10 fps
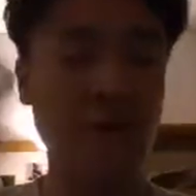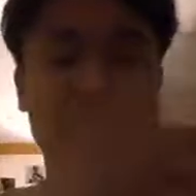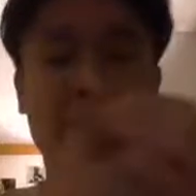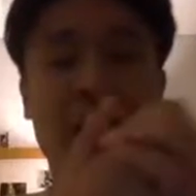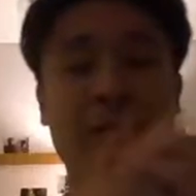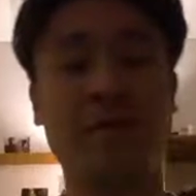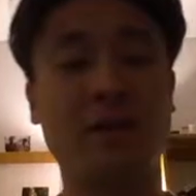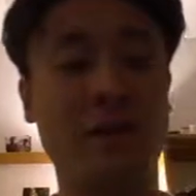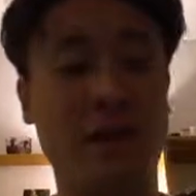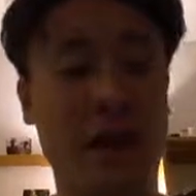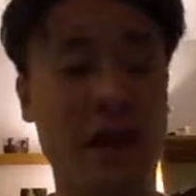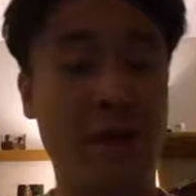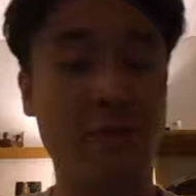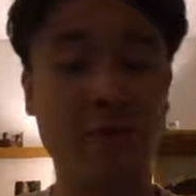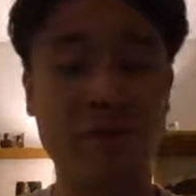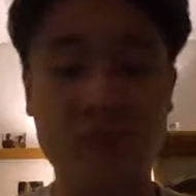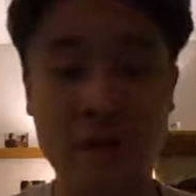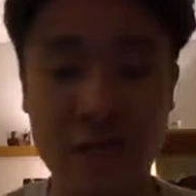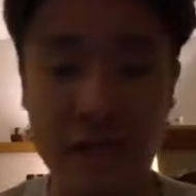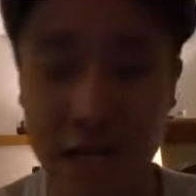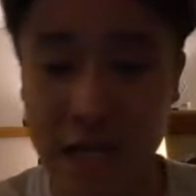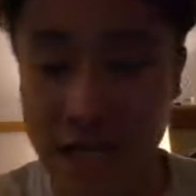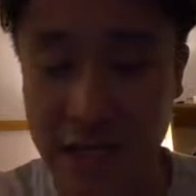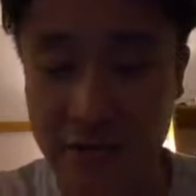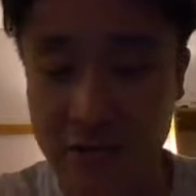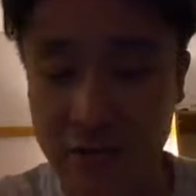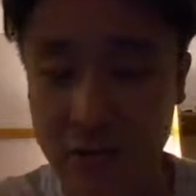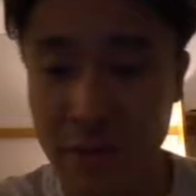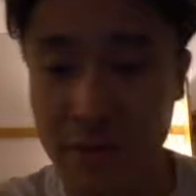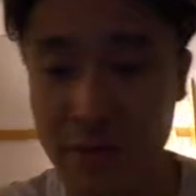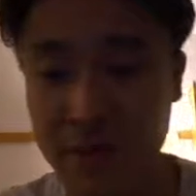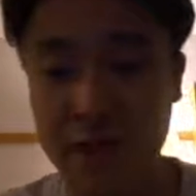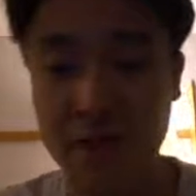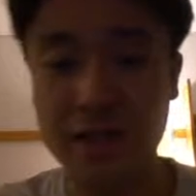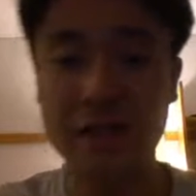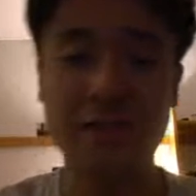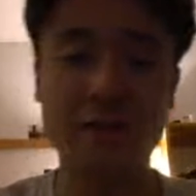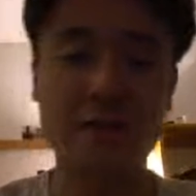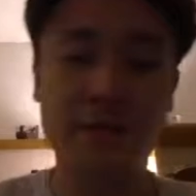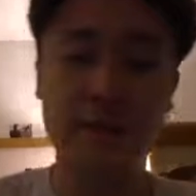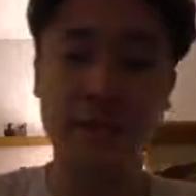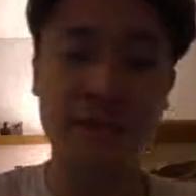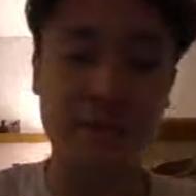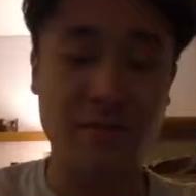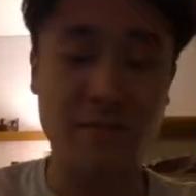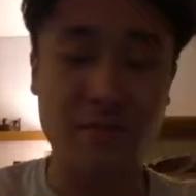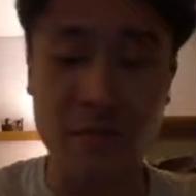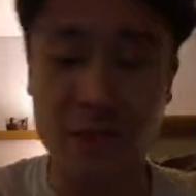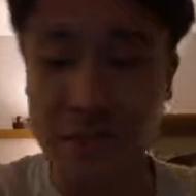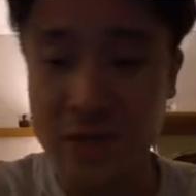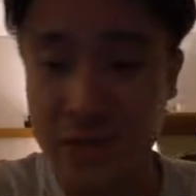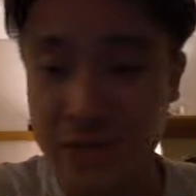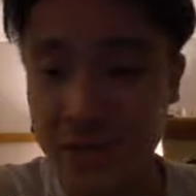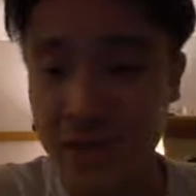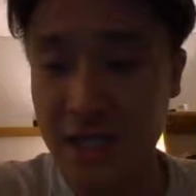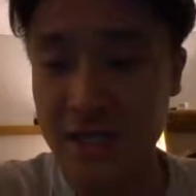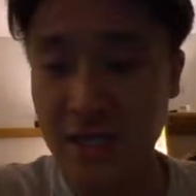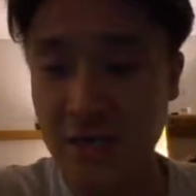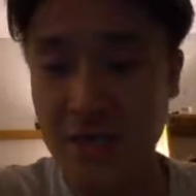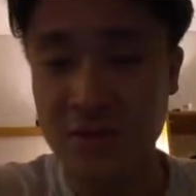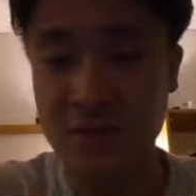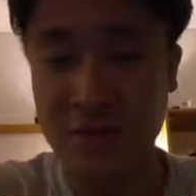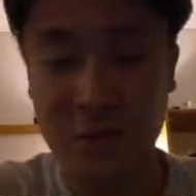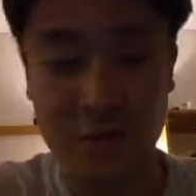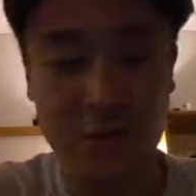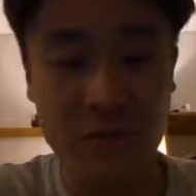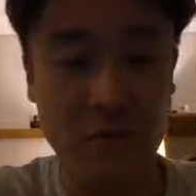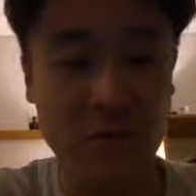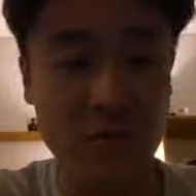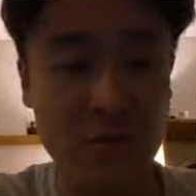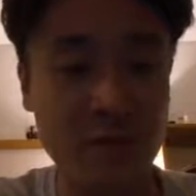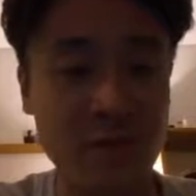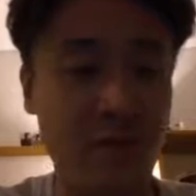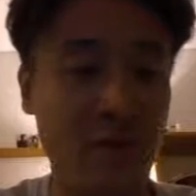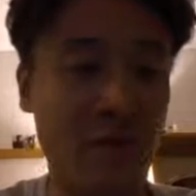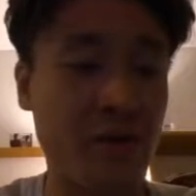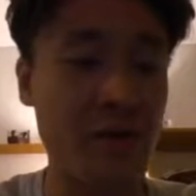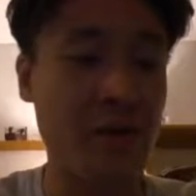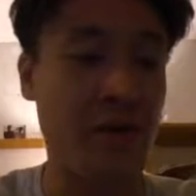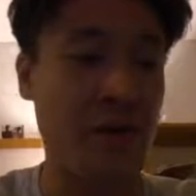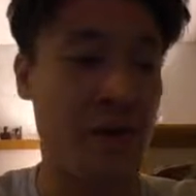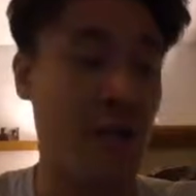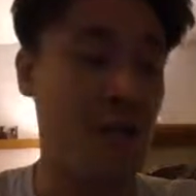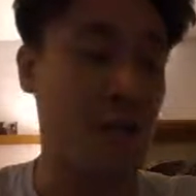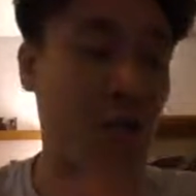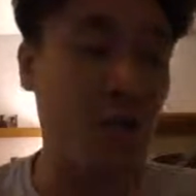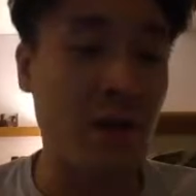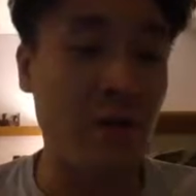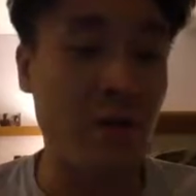And we got an empty string again. So apparently the BBC site is not scrapable for some reason, or I'm just calling it in the